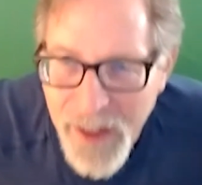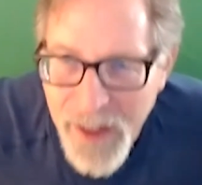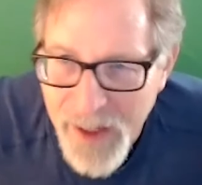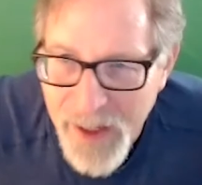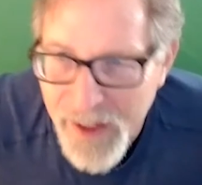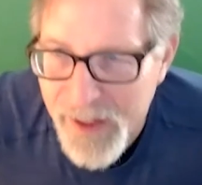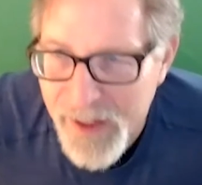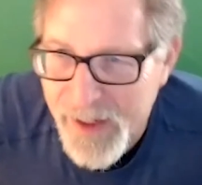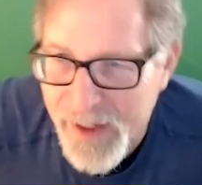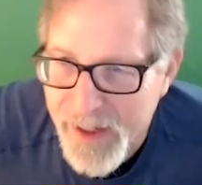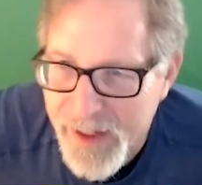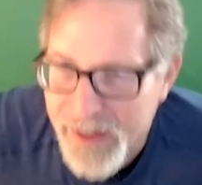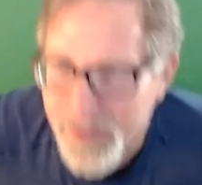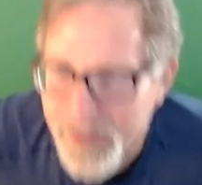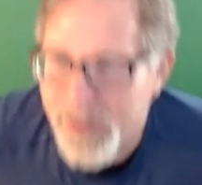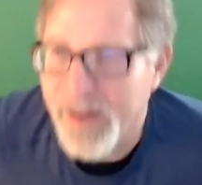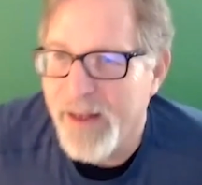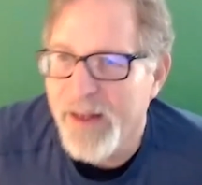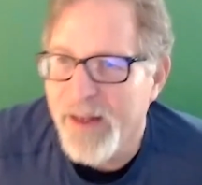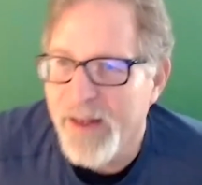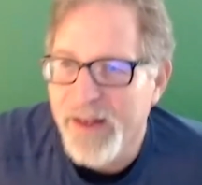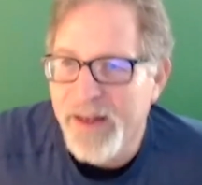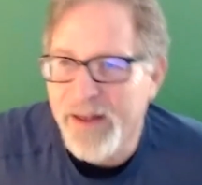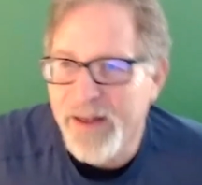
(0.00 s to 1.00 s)

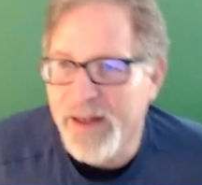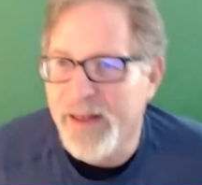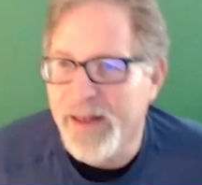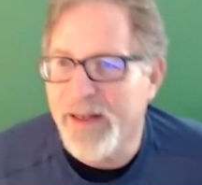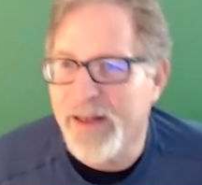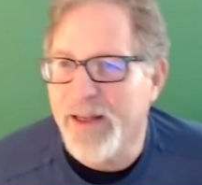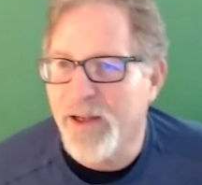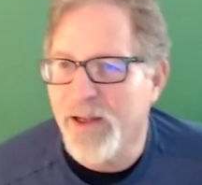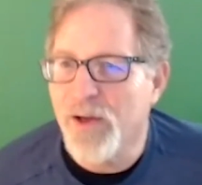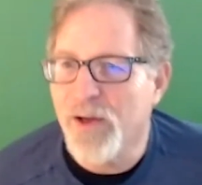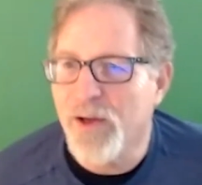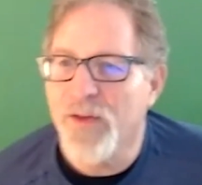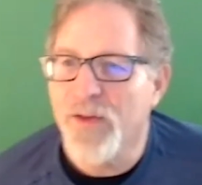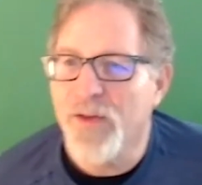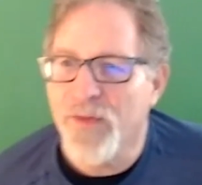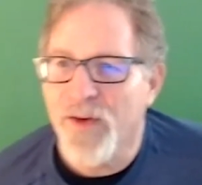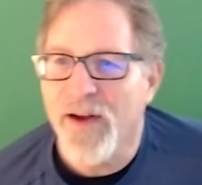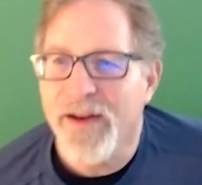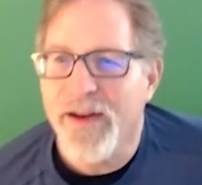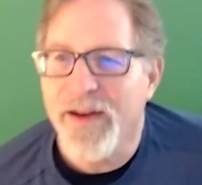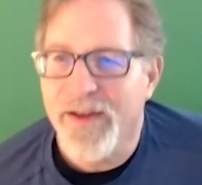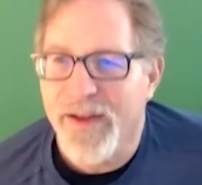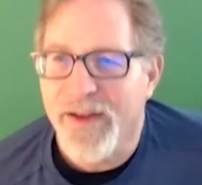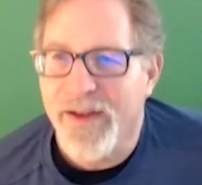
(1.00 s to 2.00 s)
He couldn't
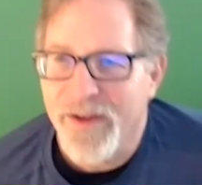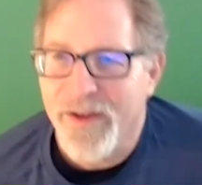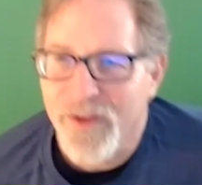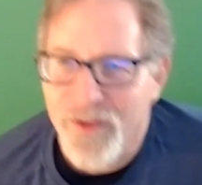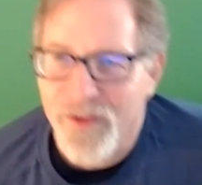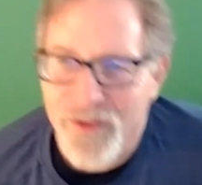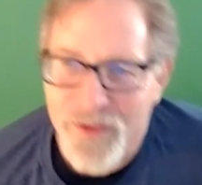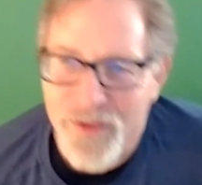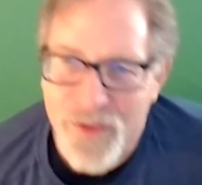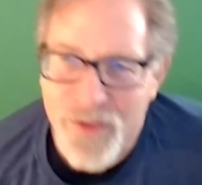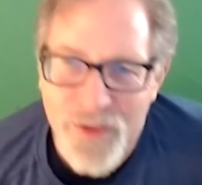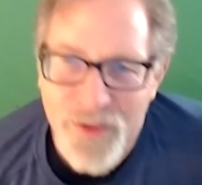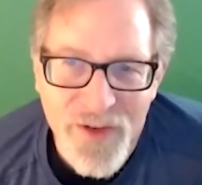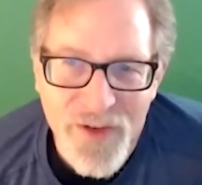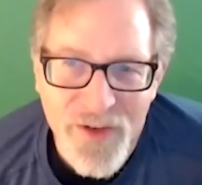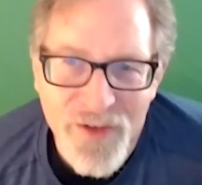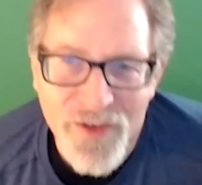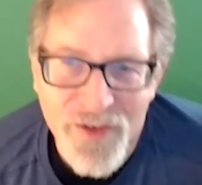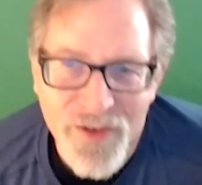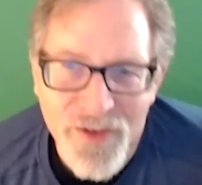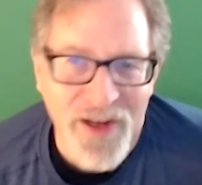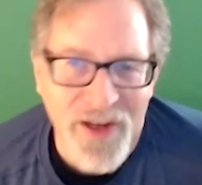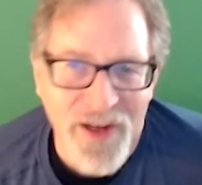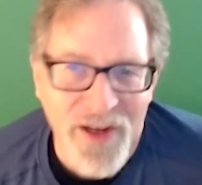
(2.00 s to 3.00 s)
find a
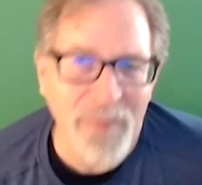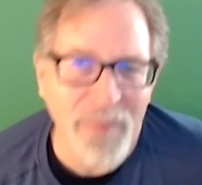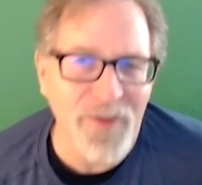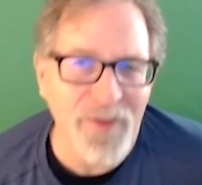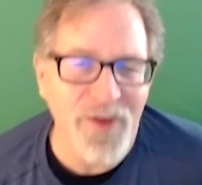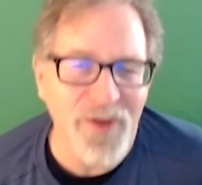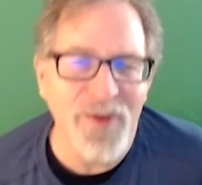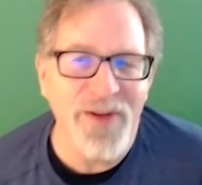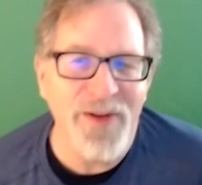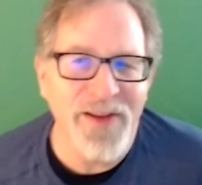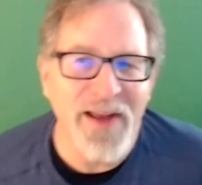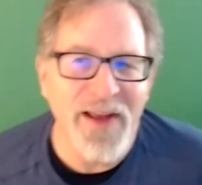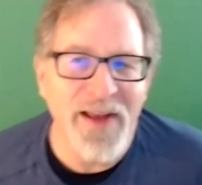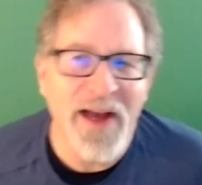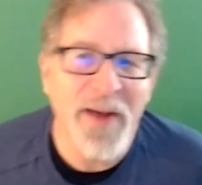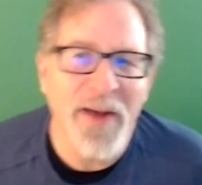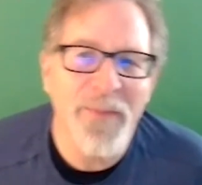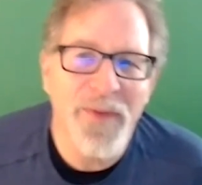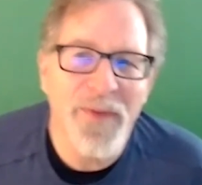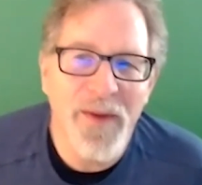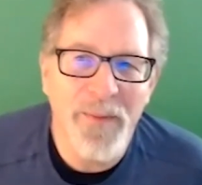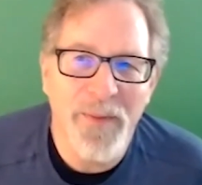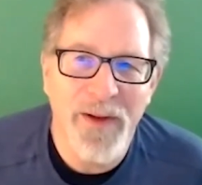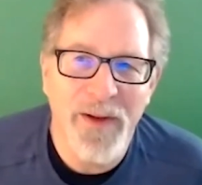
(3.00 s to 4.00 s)
traditional job doing that,
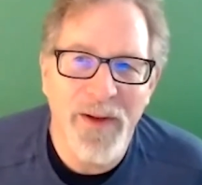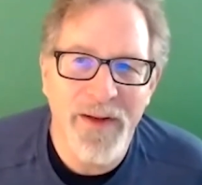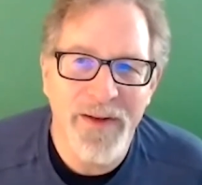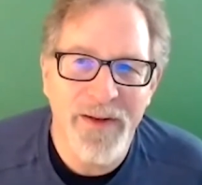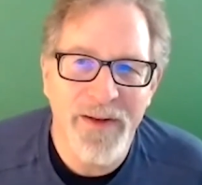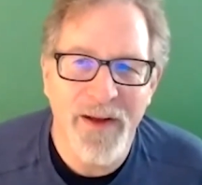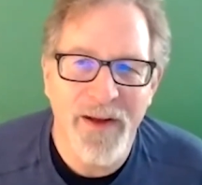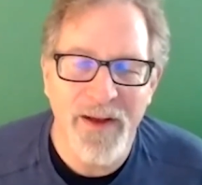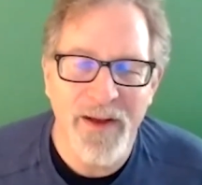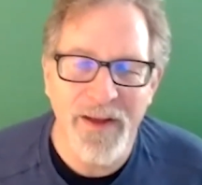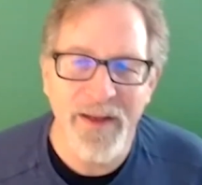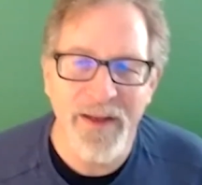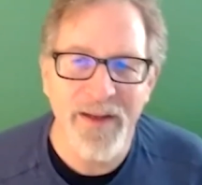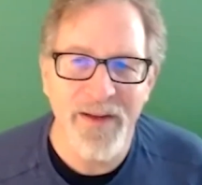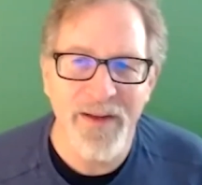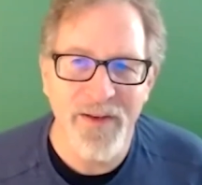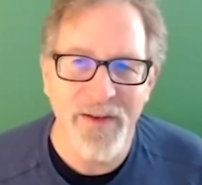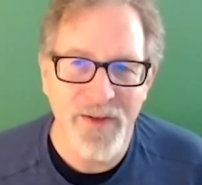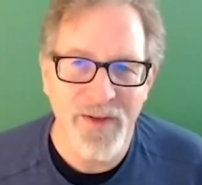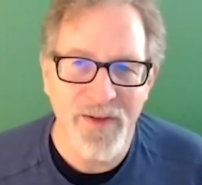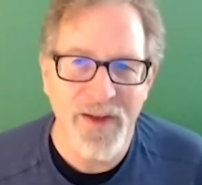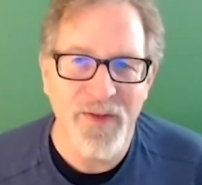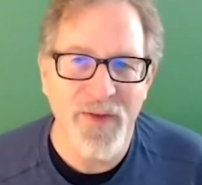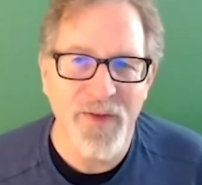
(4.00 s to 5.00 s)
but
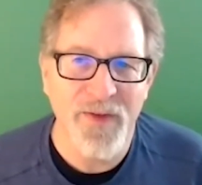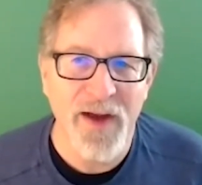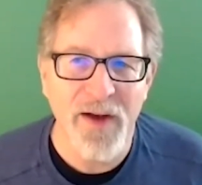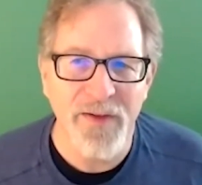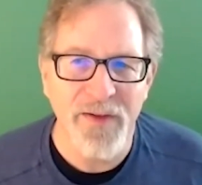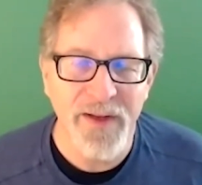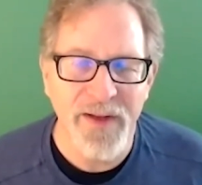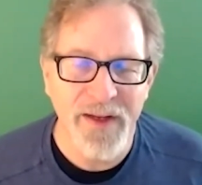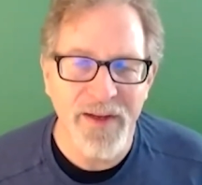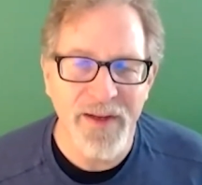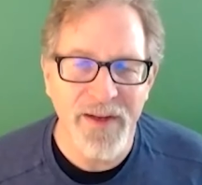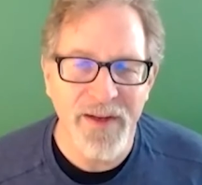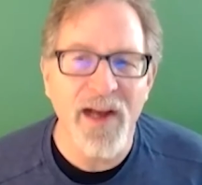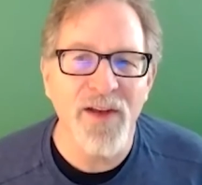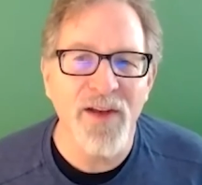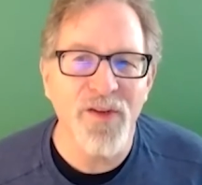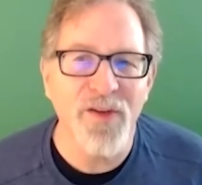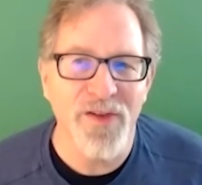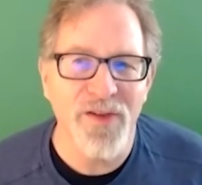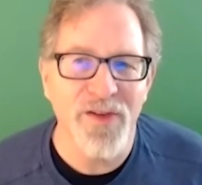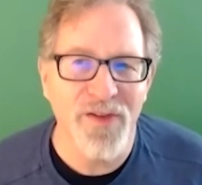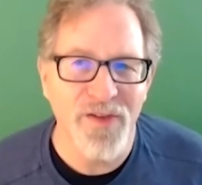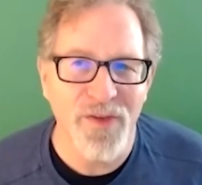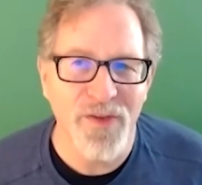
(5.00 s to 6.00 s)
he found a
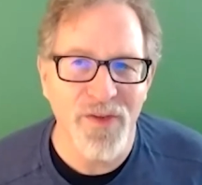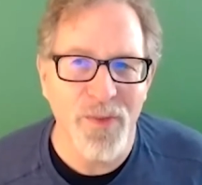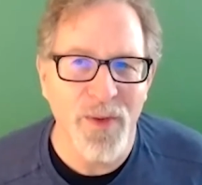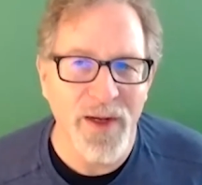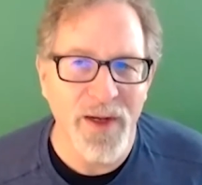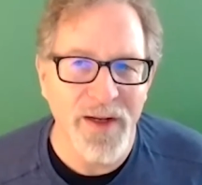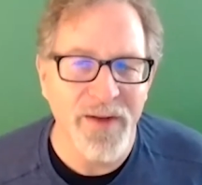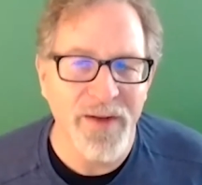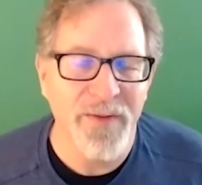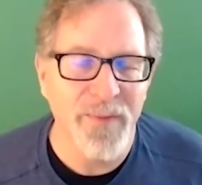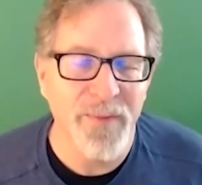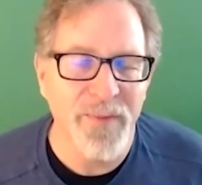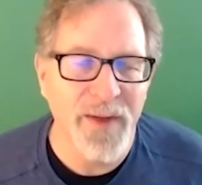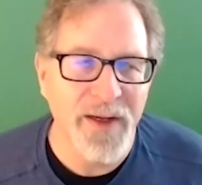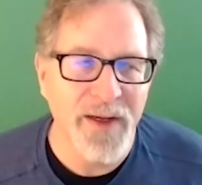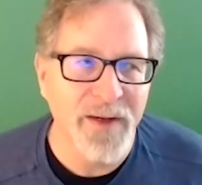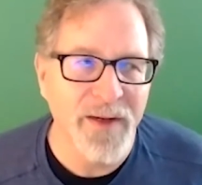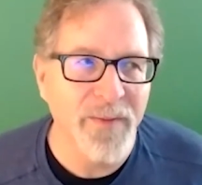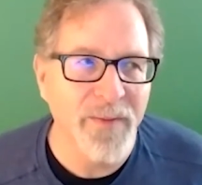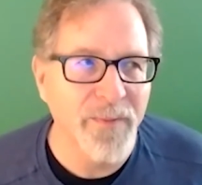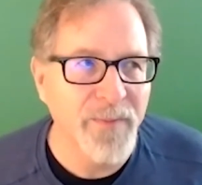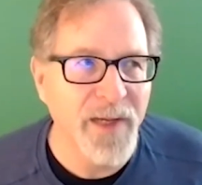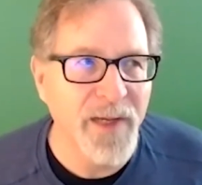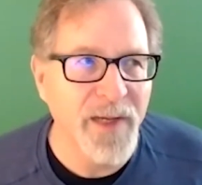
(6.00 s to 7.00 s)
non-traditional way to
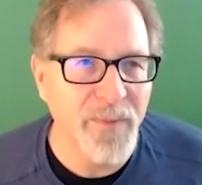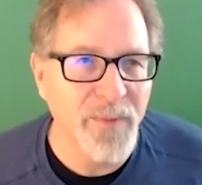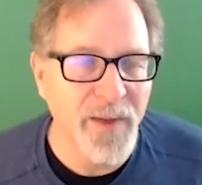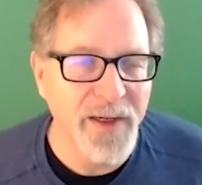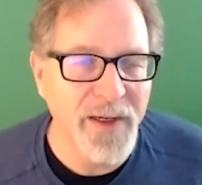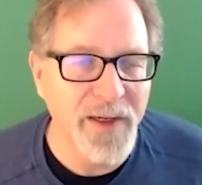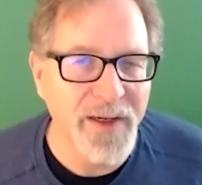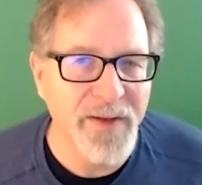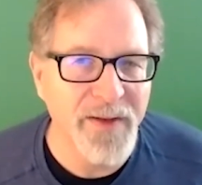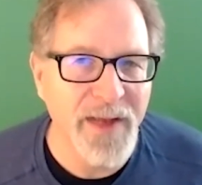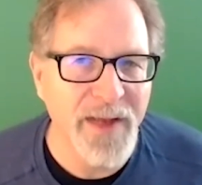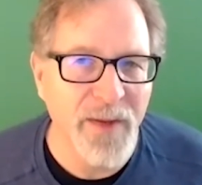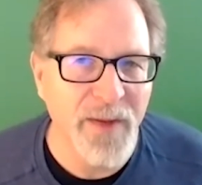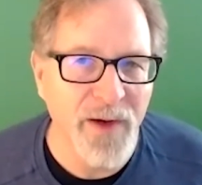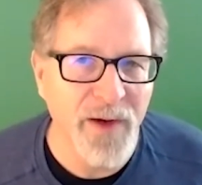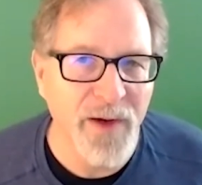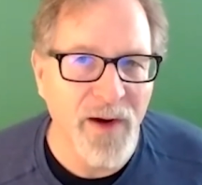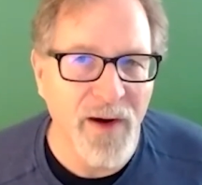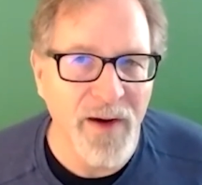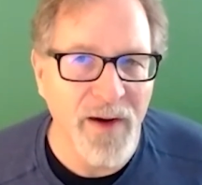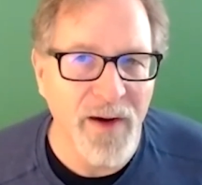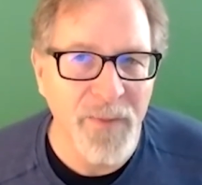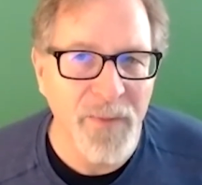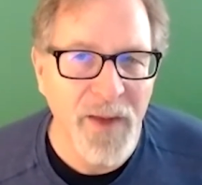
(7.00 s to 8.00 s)
make money in that regard.